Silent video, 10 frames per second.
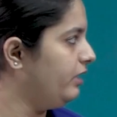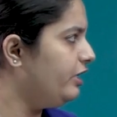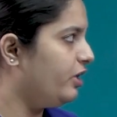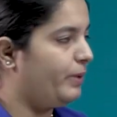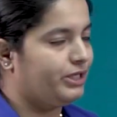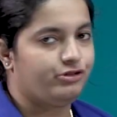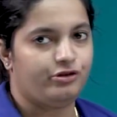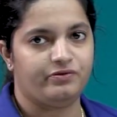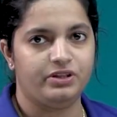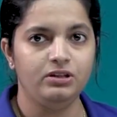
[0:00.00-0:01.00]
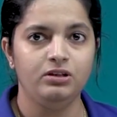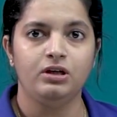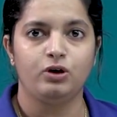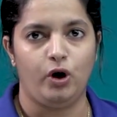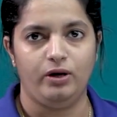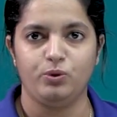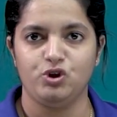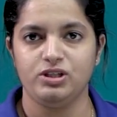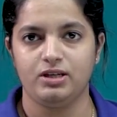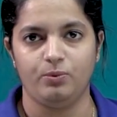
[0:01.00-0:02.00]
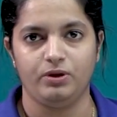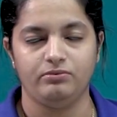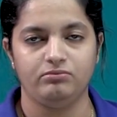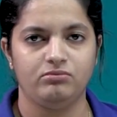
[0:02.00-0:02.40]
area vector of the coil which is given.